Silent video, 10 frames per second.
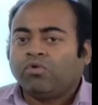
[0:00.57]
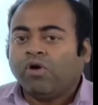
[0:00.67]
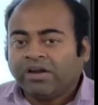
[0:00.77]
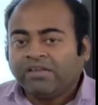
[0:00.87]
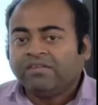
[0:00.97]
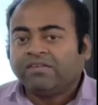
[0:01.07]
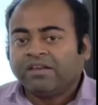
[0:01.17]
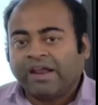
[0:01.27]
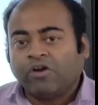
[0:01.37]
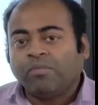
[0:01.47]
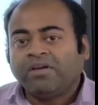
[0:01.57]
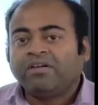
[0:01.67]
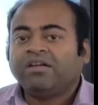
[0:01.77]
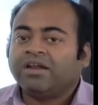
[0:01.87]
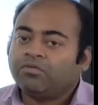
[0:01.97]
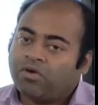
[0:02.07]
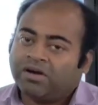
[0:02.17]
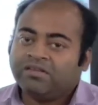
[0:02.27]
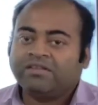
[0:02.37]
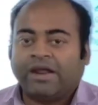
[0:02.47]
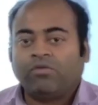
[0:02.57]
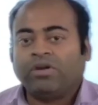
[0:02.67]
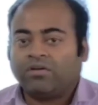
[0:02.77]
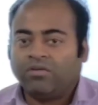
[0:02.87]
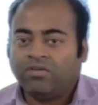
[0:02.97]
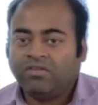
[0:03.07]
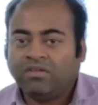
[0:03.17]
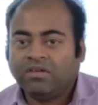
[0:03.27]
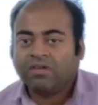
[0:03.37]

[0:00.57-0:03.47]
What is nanomaterial and what is nanotechnology?